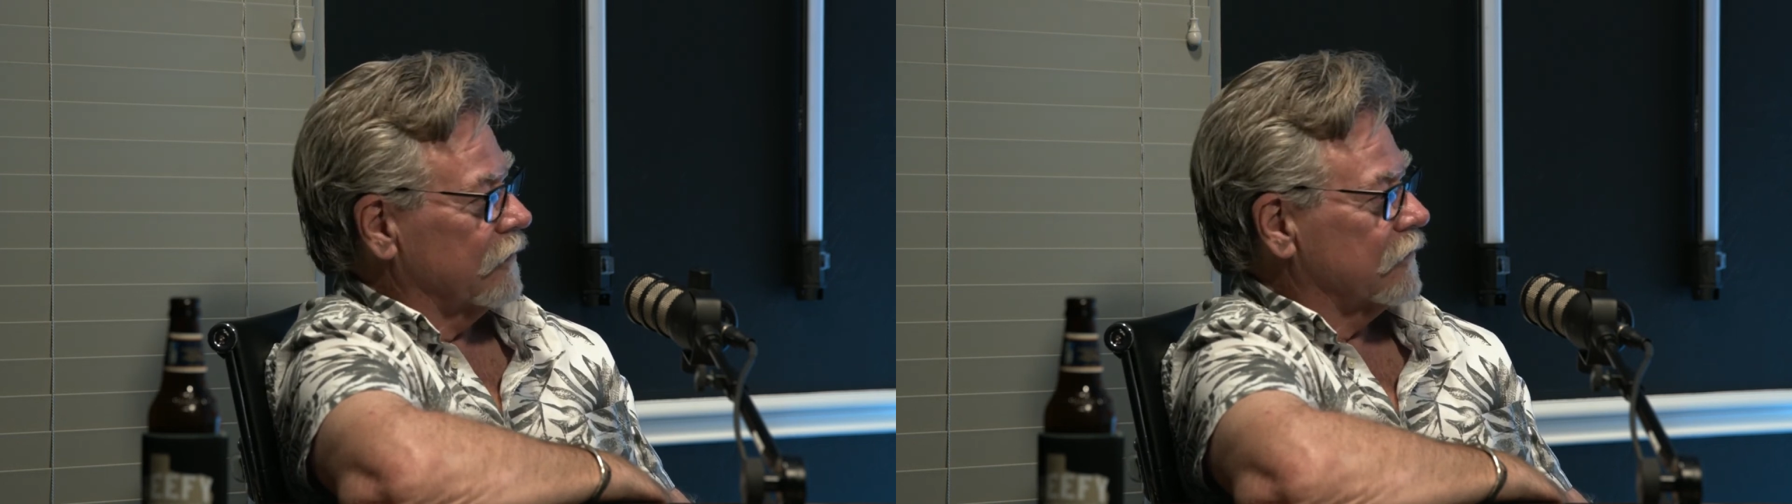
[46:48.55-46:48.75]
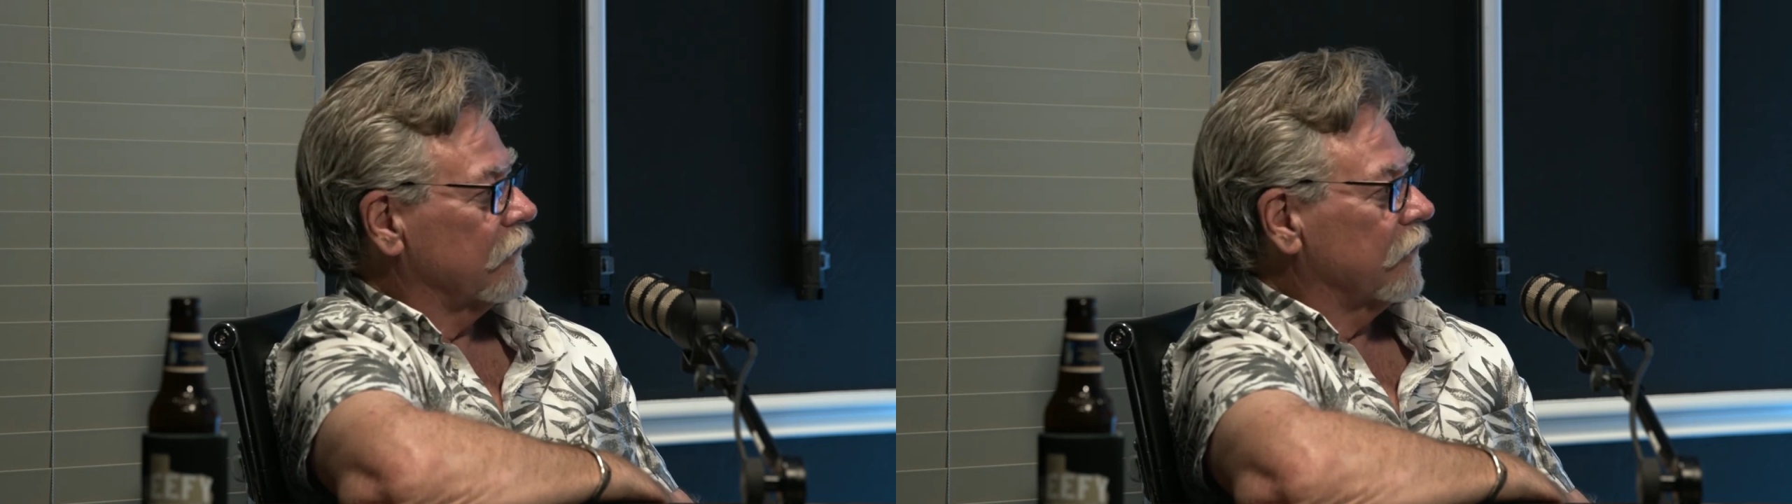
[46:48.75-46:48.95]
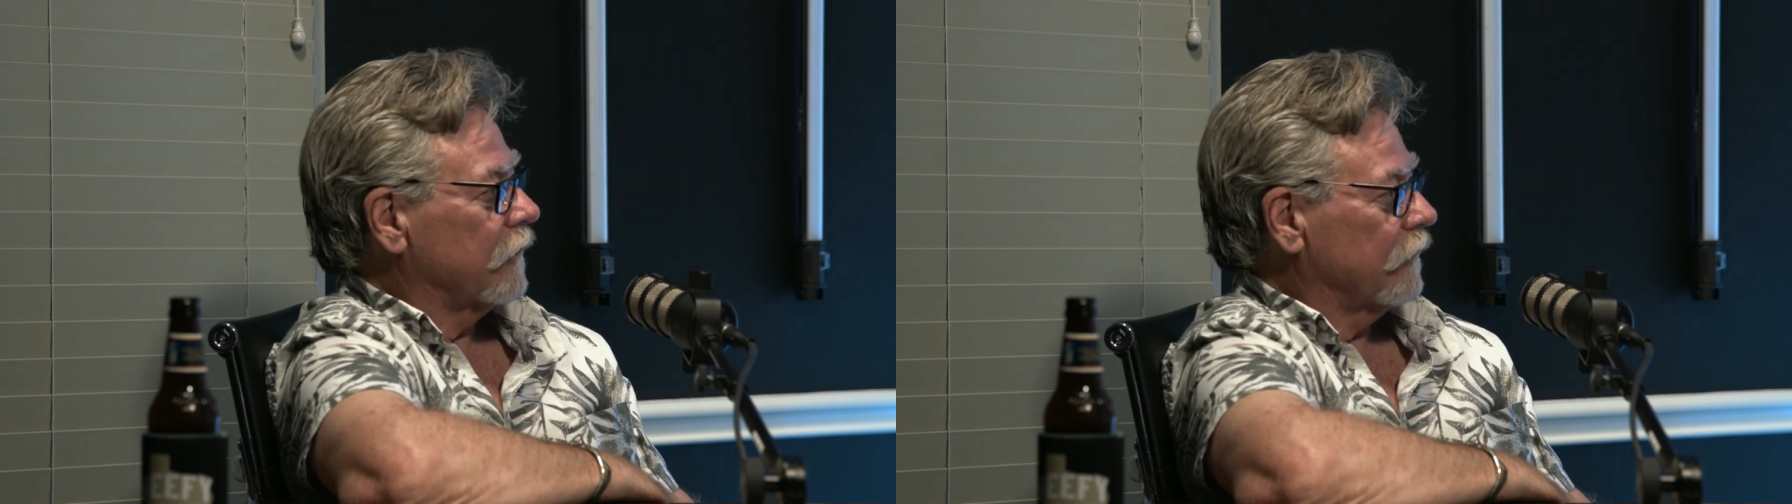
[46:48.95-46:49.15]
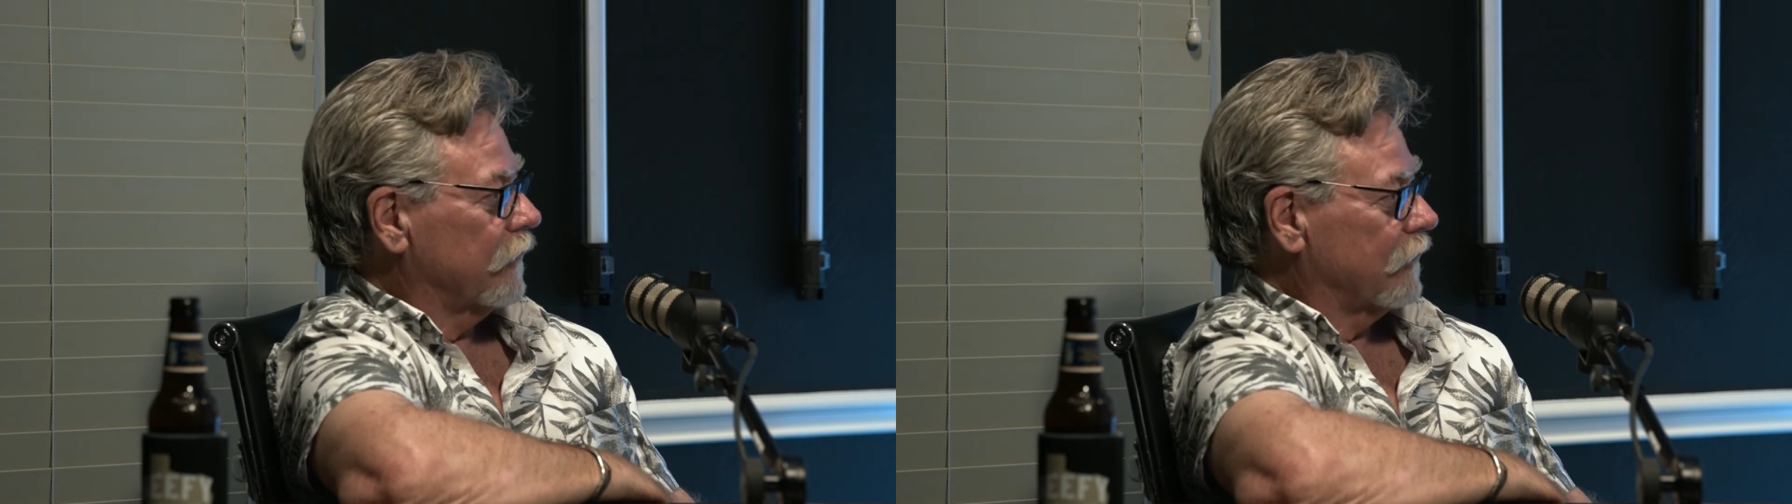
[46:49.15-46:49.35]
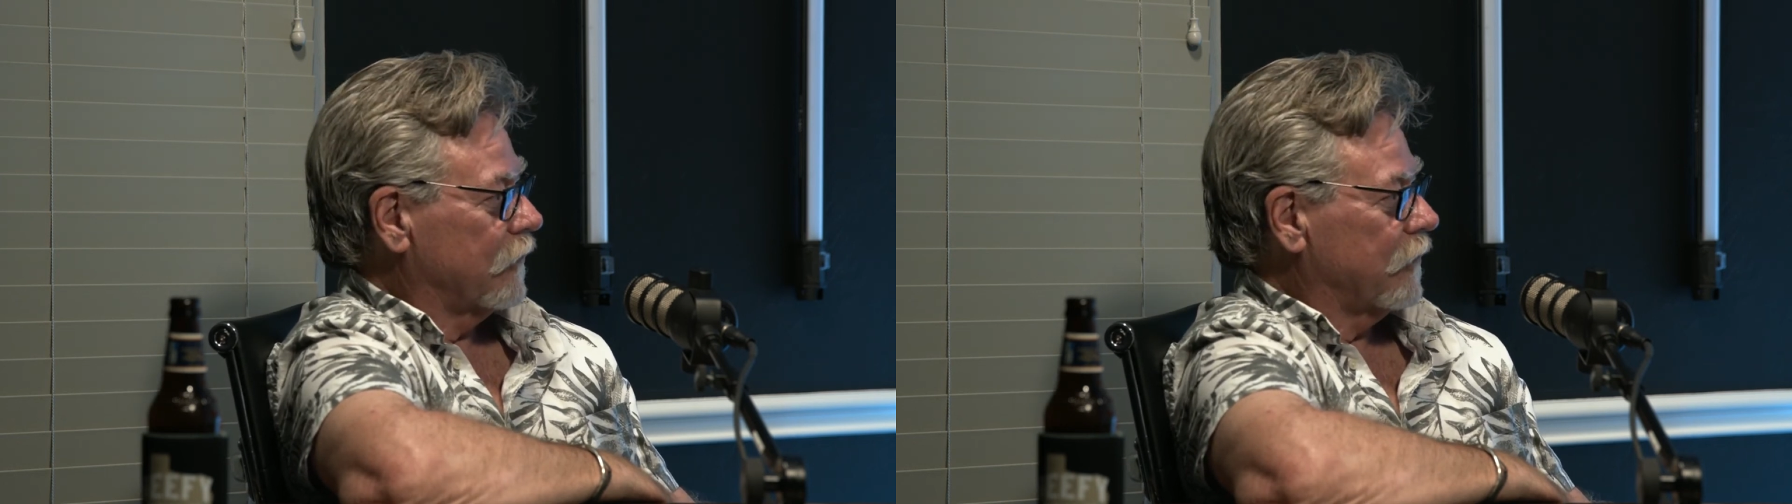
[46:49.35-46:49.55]

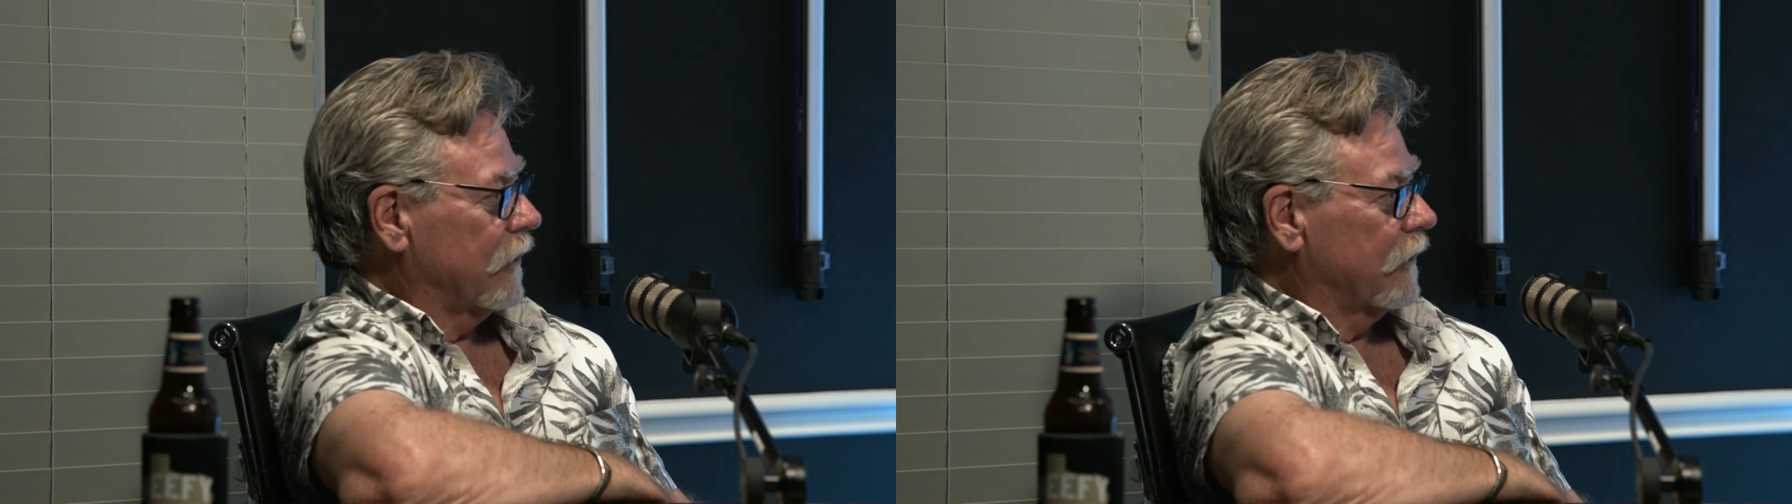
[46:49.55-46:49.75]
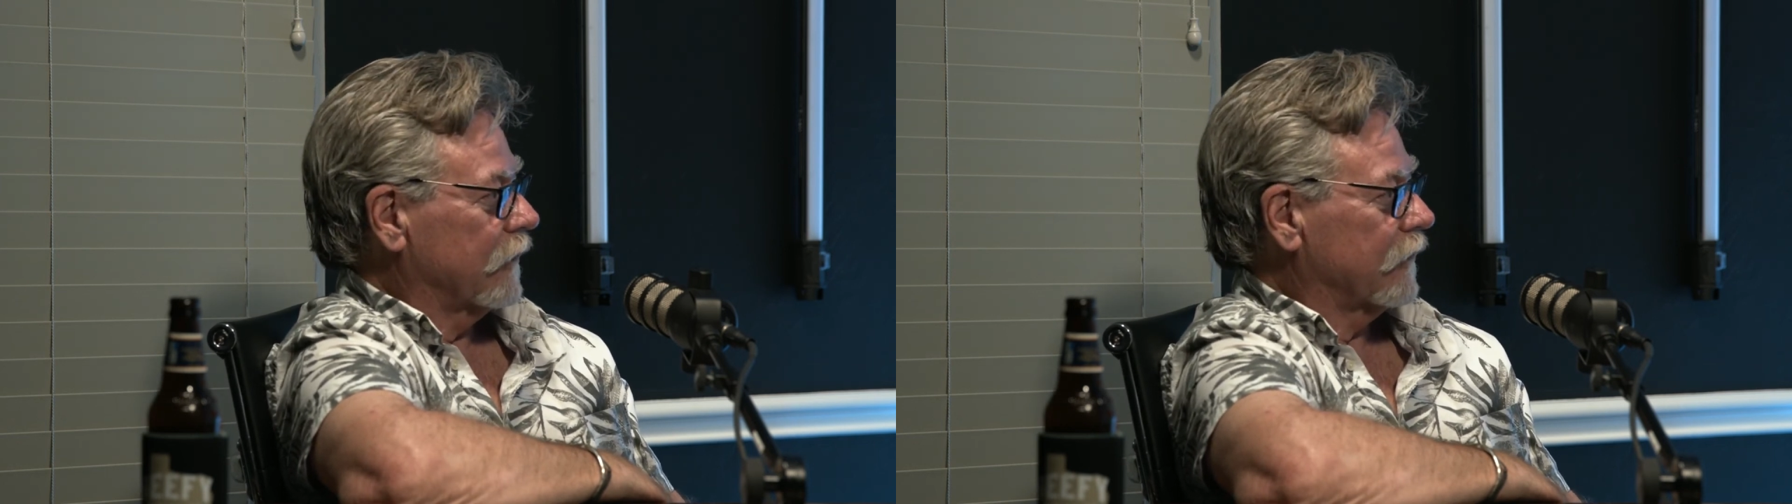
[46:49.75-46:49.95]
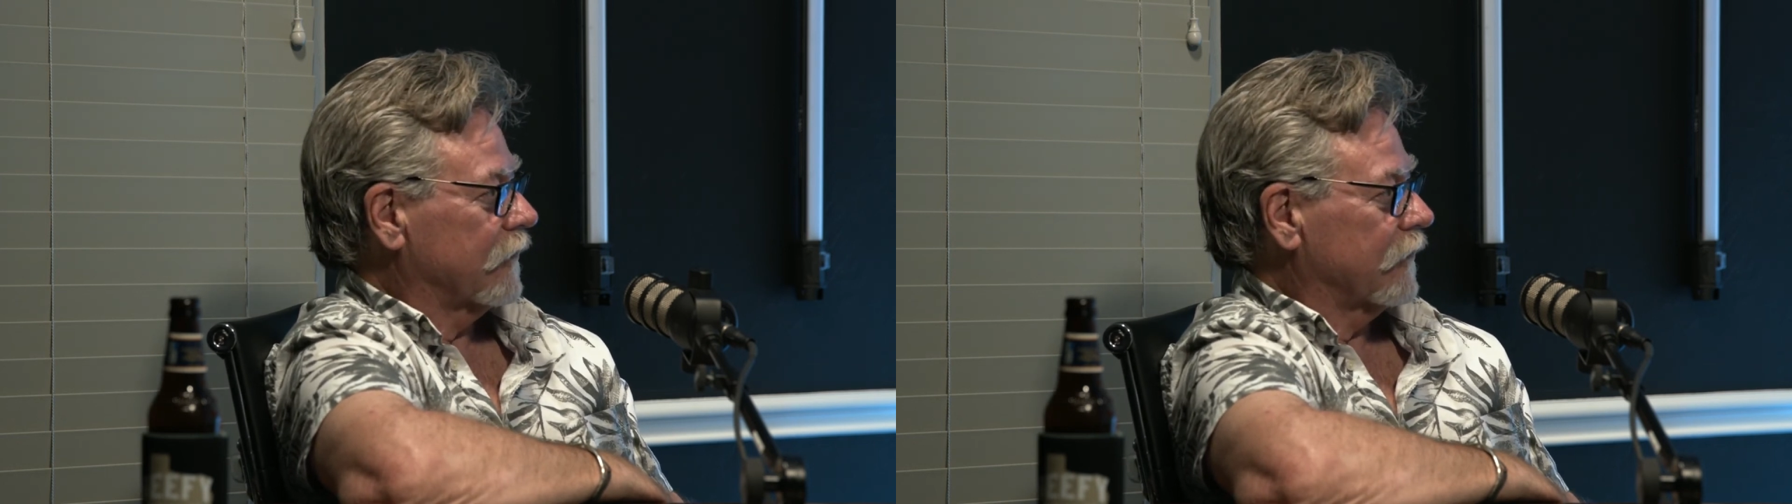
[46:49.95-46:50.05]
250 paintings